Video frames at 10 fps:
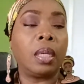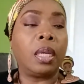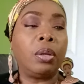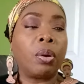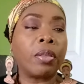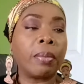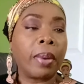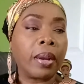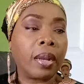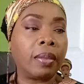In North
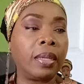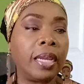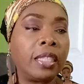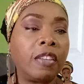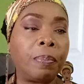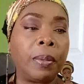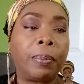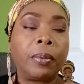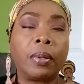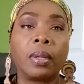America, the native
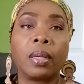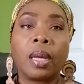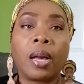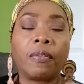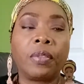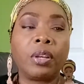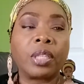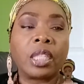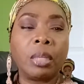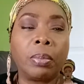people have their
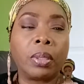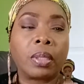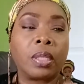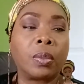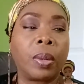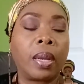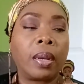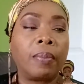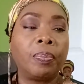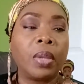symbols as
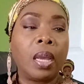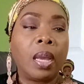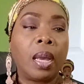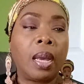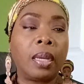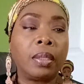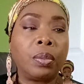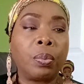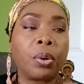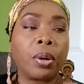well, and
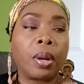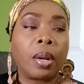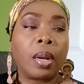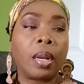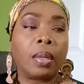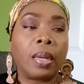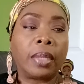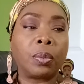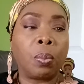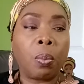were
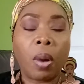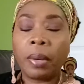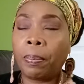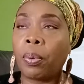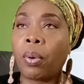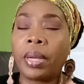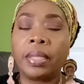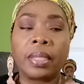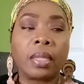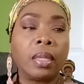at one
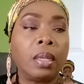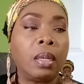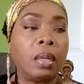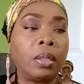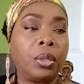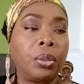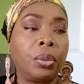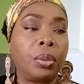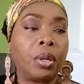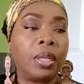point, you
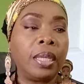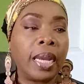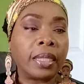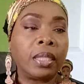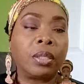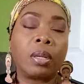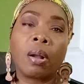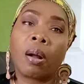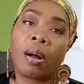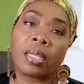know, connected to the
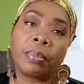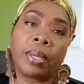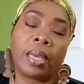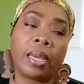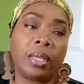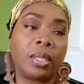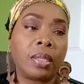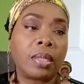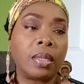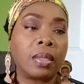cosmic
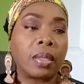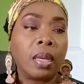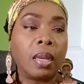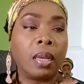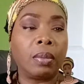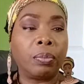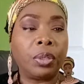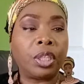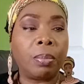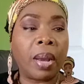agencies
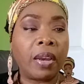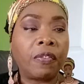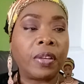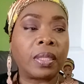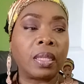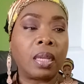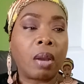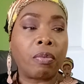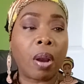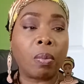which manifested
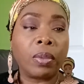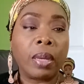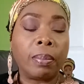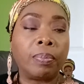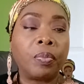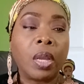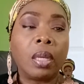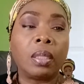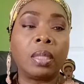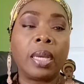around them.
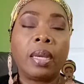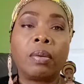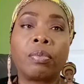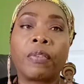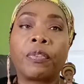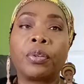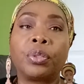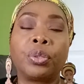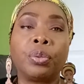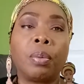They refer
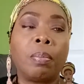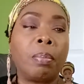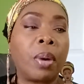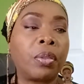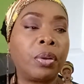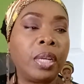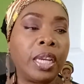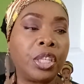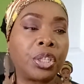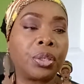to Mother
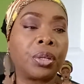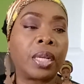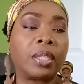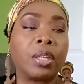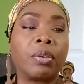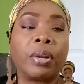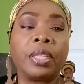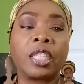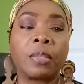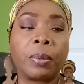Nature as the great
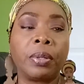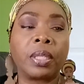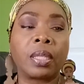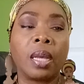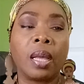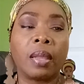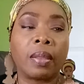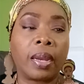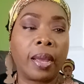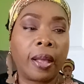spirits
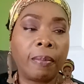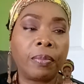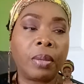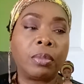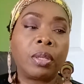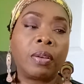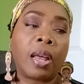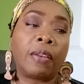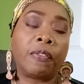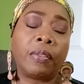that helped them
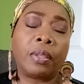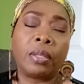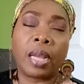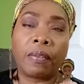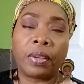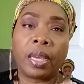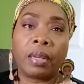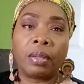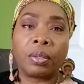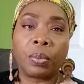to navigate
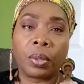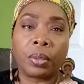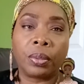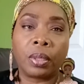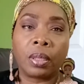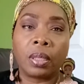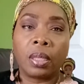this world.